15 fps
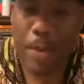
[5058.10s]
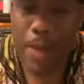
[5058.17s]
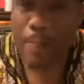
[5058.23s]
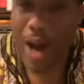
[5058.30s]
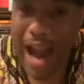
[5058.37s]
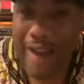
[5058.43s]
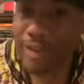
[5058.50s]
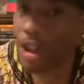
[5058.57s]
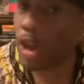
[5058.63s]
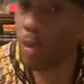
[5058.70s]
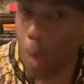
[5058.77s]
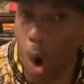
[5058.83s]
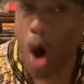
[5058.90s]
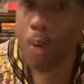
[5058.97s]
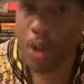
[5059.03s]
people after the
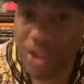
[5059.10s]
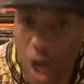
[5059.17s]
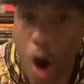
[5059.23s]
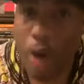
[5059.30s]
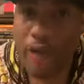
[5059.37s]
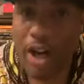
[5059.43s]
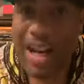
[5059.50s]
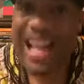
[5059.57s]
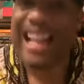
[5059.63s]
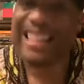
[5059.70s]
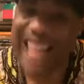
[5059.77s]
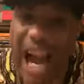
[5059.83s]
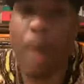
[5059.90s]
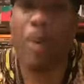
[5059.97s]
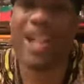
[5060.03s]
war was over,
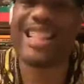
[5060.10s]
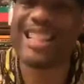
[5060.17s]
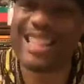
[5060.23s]
that was